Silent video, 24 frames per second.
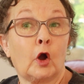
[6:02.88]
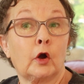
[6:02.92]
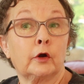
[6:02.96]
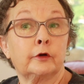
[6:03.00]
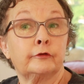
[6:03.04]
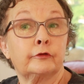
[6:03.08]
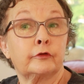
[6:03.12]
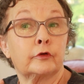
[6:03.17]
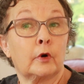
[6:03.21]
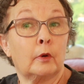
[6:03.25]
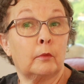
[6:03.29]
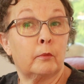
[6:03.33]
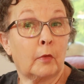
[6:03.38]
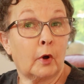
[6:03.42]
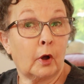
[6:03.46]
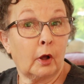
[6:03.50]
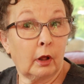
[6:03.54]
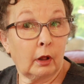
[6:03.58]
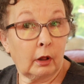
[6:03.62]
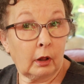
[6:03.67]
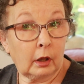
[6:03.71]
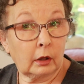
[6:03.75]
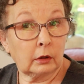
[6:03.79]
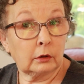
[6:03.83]
card for a
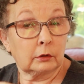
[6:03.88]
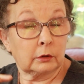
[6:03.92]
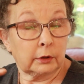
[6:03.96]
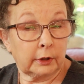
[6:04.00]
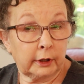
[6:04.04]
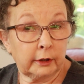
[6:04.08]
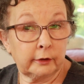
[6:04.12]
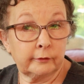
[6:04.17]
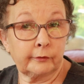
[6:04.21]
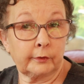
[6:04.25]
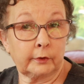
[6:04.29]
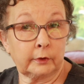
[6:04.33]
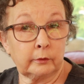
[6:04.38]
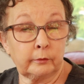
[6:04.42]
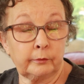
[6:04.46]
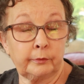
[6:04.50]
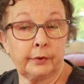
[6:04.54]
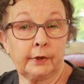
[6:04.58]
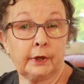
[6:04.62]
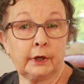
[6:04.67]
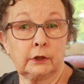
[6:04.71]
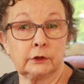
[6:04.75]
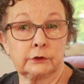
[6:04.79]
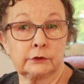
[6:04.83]
mall even,
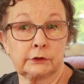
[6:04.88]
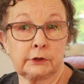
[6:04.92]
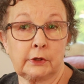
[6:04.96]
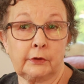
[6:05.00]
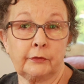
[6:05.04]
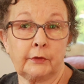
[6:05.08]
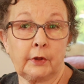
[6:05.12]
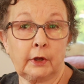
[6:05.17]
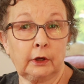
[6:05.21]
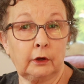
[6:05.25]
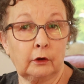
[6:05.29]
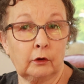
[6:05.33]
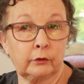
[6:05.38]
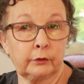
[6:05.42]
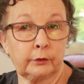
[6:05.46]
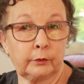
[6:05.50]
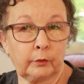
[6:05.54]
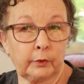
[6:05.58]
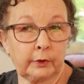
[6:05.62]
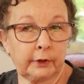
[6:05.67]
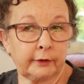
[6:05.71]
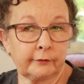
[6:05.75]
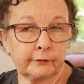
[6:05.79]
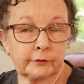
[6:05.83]
because then they can go to
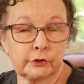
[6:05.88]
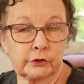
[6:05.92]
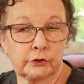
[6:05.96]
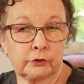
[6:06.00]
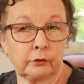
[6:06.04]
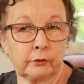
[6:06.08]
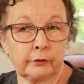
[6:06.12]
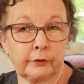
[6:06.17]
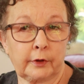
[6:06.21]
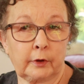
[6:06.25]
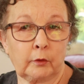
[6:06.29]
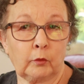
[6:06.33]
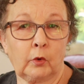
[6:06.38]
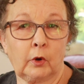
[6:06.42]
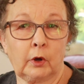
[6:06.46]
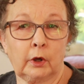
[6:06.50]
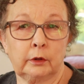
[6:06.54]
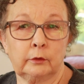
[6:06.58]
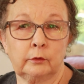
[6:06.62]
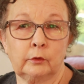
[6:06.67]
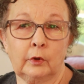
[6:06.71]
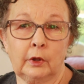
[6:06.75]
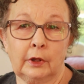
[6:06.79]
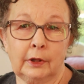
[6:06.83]
whatever store they
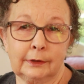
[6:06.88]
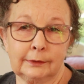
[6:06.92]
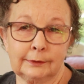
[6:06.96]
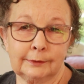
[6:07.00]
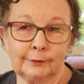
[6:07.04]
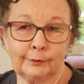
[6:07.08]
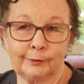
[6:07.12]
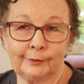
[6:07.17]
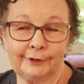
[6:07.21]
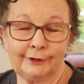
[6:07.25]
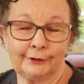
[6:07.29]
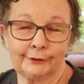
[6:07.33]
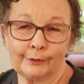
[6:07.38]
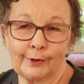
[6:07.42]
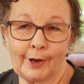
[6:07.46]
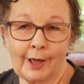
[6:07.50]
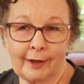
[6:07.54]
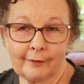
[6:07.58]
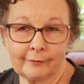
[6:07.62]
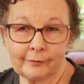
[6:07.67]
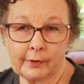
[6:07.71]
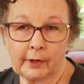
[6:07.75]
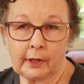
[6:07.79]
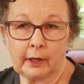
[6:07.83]
want. Well, we don't
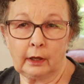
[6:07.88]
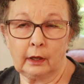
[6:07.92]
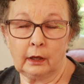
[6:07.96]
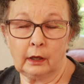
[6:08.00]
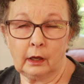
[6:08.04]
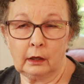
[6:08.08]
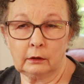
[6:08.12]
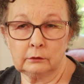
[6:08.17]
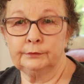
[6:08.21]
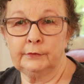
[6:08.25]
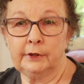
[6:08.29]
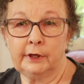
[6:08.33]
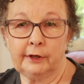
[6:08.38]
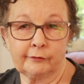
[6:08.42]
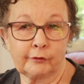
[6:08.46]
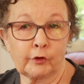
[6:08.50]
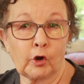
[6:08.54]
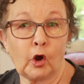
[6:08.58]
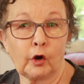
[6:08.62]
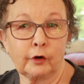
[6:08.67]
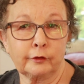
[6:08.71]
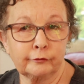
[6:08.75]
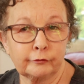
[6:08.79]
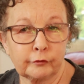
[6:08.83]
have that gift
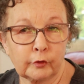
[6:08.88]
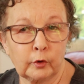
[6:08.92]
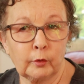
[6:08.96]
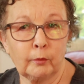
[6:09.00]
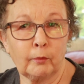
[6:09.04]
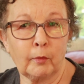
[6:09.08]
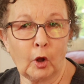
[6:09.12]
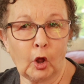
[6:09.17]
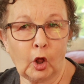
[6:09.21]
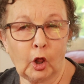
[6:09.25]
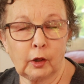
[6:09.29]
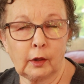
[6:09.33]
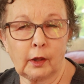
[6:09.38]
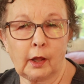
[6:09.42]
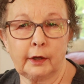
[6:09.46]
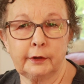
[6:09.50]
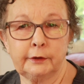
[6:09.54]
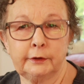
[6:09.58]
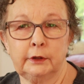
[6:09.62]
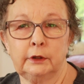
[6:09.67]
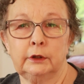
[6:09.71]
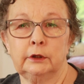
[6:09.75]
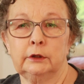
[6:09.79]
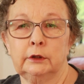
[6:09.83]
card for a mall
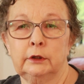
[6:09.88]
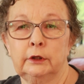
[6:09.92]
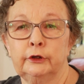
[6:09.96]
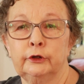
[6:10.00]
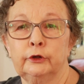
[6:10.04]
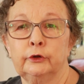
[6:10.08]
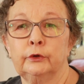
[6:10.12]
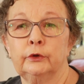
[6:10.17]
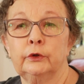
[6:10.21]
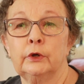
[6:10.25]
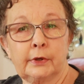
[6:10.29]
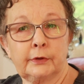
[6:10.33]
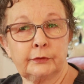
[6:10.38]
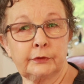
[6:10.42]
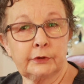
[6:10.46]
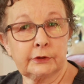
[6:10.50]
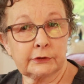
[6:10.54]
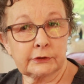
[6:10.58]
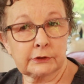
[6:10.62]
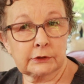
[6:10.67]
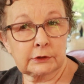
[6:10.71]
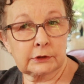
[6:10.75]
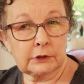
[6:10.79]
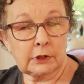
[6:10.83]
idea here. But
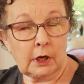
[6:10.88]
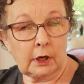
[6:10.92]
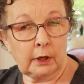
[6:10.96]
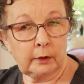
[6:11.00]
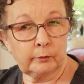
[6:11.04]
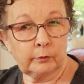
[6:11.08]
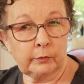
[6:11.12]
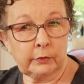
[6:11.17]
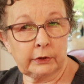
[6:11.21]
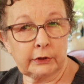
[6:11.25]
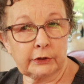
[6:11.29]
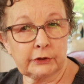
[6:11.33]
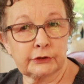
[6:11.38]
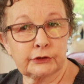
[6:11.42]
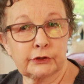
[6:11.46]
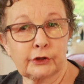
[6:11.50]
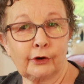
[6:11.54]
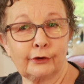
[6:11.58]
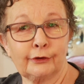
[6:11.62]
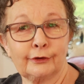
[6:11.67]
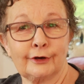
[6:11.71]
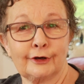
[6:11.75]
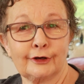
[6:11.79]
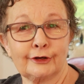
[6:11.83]
this time when I
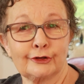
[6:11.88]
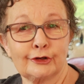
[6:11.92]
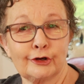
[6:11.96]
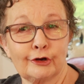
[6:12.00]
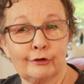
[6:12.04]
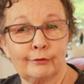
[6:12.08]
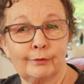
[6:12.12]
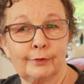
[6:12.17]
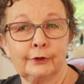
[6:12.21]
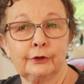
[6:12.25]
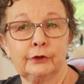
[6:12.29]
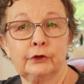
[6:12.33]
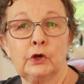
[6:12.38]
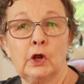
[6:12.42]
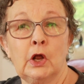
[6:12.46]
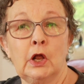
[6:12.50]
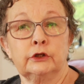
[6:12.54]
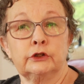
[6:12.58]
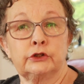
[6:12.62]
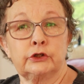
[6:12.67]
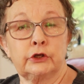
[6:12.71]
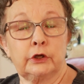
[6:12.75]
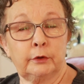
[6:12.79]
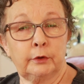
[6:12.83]
saw her in October,
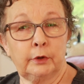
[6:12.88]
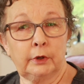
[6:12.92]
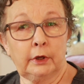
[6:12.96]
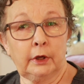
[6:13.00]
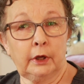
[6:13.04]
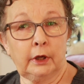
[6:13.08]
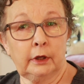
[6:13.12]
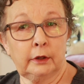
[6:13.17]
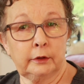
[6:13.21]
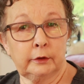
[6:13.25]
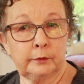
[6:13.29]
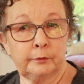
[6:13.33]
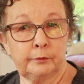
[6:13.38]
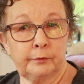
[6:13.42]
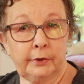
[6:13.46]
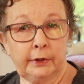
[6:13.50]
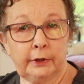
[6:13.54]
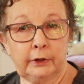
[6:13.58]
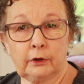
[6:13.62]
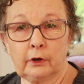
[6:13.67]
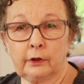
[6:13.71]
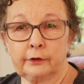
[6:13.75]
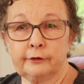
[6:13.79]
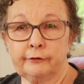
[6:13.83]
she had
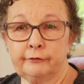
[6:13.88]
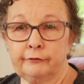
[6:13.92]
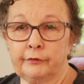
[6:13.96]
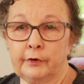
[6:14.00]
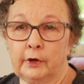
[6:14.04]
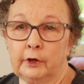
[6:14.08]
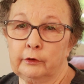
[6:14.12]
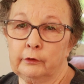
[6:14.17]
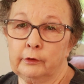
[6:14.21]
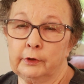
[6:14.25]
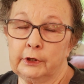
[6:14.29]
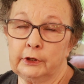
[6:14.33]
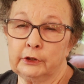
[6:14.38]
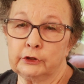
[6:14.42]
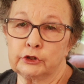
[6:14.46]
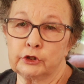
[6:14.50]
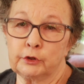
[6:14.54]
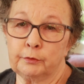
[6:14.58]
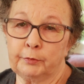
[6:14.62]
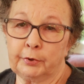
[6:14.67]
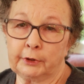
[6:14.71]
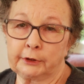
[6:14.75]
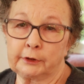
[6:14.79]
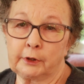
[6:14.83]
been on the ferry and
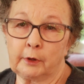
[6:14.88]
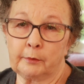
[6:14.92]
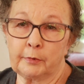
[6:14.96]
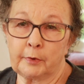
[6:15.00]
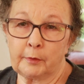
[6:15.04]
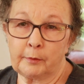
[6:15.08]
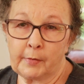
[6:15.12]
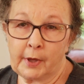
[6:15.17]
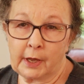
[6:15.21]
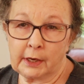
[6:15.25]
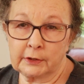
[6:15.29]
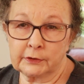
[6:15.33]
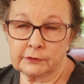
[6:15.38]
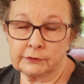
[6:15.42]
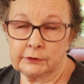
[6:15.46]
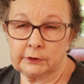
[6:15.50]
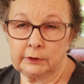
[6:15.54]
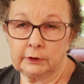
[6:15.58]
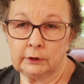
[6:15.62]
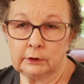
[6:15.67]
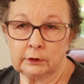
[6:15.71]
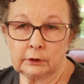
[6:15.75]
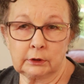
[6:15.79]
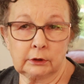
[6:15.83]
she picked up a
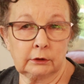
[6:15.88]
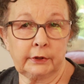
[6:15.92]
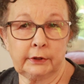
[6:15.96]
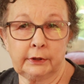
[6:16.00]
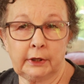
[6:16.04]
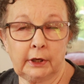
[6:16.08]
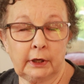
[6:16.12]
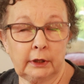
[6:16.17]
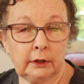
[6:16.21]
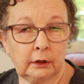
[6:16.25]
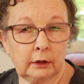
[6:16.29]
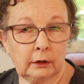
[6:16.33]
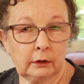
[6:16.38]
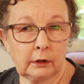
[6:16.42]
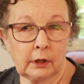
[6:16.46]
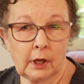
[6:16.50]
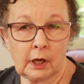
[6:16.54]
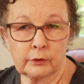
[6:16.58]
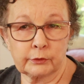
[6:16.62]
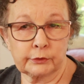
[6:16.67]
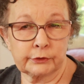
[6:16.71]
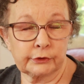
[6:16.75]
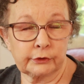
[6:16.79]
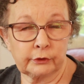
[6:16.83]
magazine, a Canadian
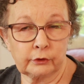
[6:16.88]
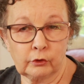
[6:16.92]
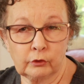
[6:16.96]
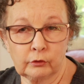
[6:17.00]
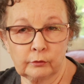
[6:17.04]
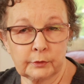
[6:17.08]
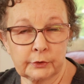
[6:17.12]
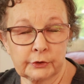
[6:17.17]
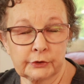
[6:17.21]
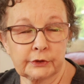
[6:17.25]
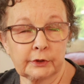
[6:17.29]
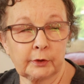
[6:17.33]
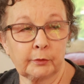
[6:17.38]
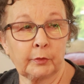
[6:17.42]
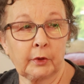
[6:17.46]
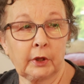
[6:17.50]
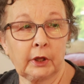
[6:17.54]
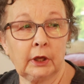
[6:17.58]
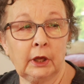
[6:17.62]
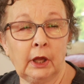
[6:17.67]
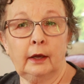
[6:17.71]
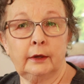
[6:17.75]
House and Home or something.